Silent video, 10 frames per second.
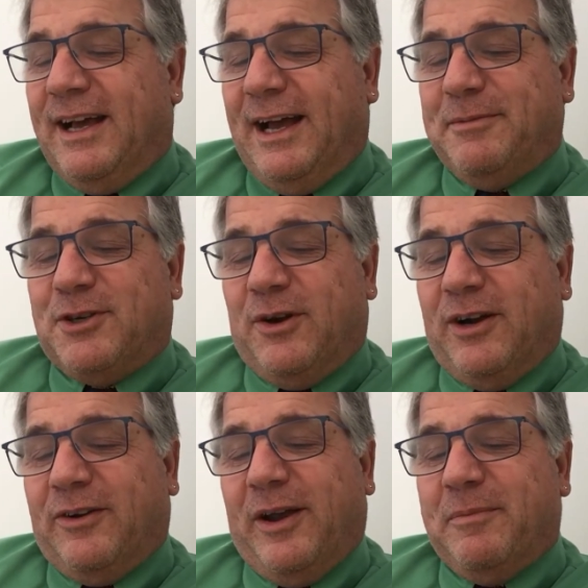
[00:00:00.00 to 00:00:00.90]
"I'm so
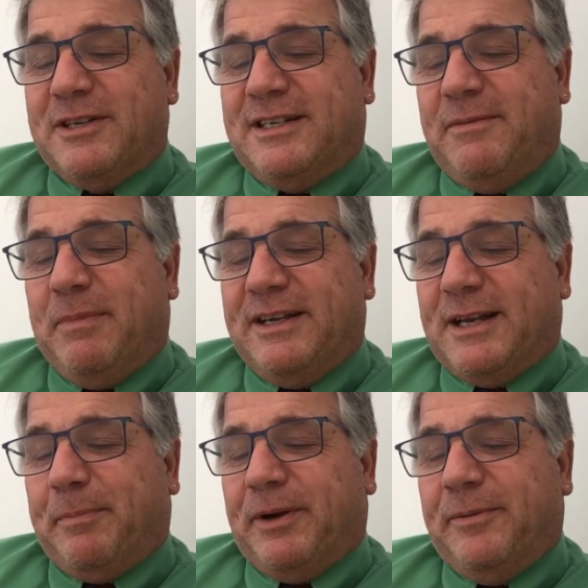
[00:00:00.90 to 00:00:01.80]
hungry I must eat my
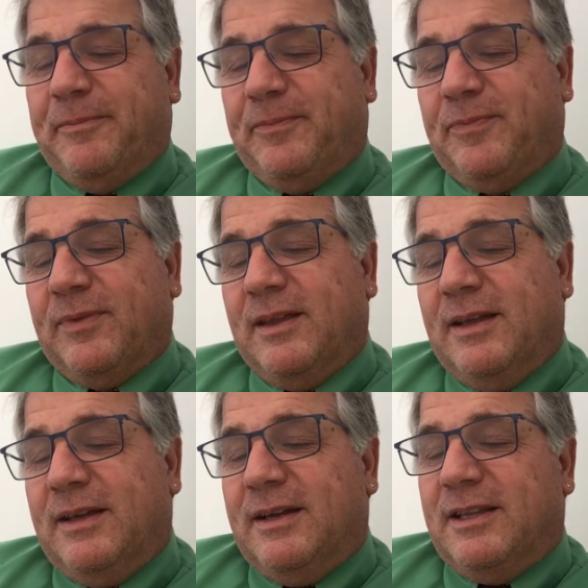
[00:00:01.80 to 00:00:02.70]
supper."
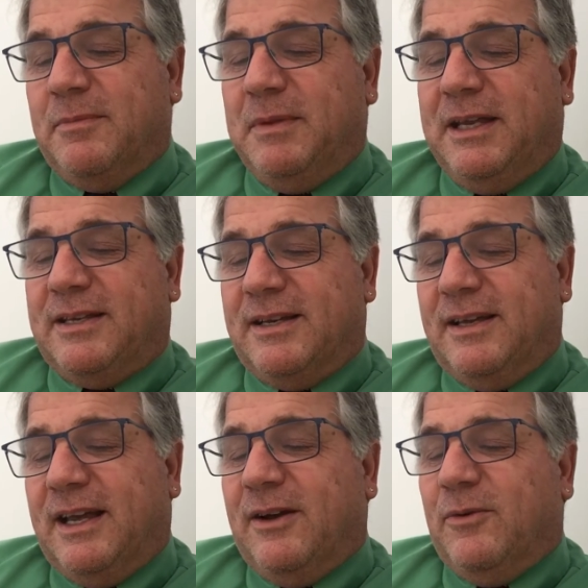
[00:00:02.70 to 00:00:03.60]
The meat
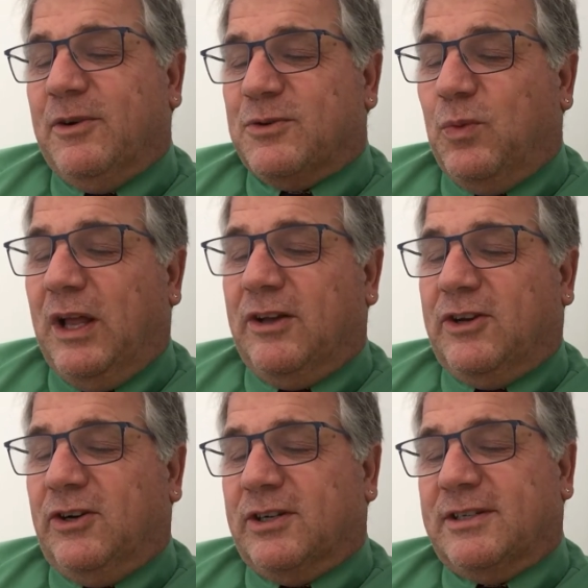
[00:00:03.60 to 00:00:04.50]
was well
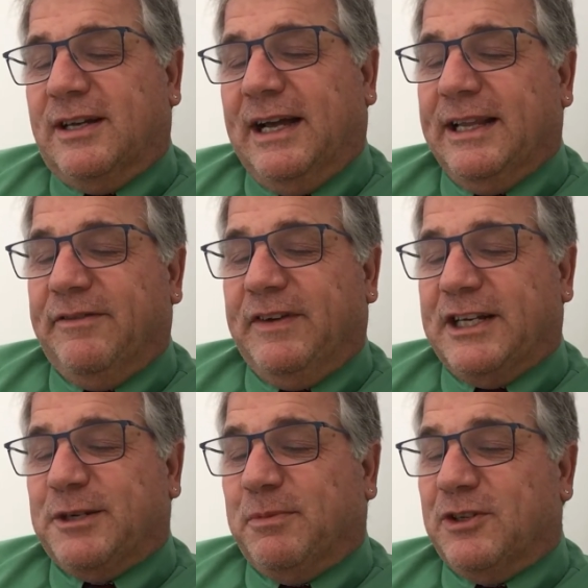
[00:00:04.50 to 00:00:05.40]
cooked and the
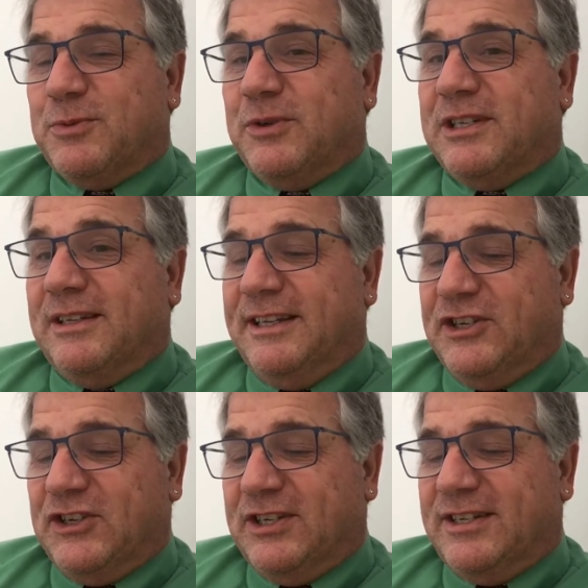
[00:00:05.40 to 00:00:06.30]
vegetables were
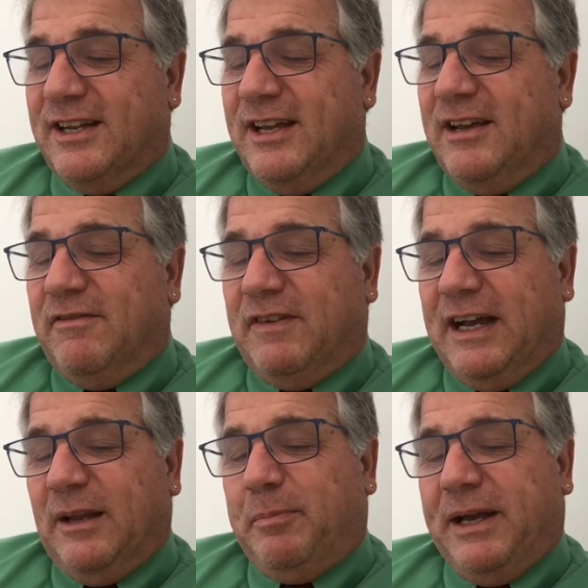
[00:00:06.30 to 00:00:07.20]
delicious.
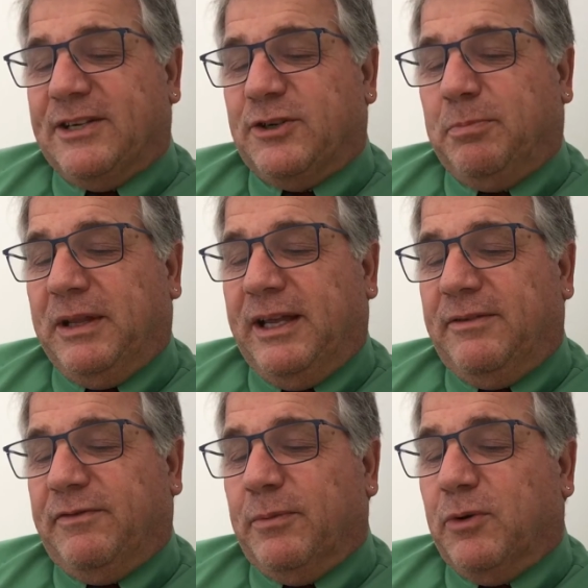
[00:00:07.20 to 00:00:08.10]
Violet passed her
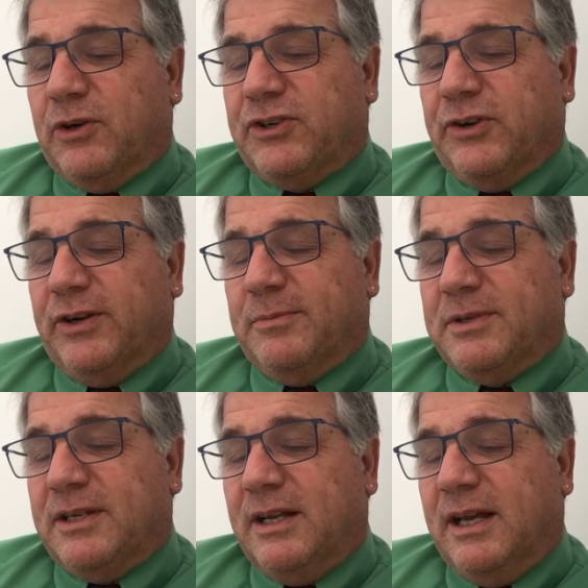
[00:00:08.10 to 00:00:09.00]
plate for more
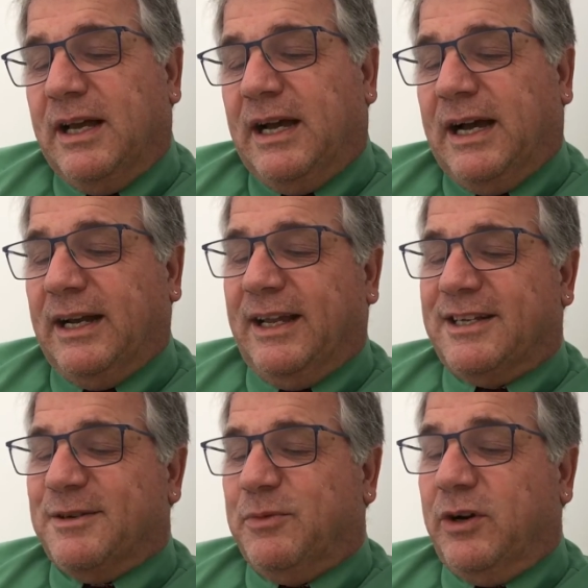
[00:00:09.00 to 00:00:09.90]
turnips. "I'd like
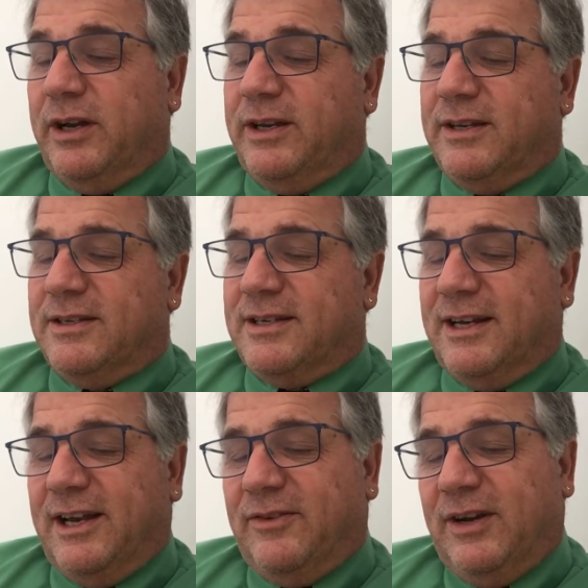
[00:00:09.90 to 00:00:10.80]
some more onions," said
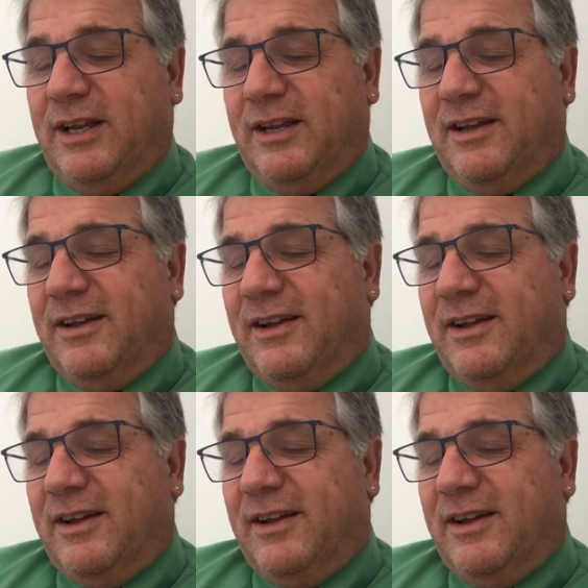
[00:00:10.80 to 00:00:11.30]
Henry.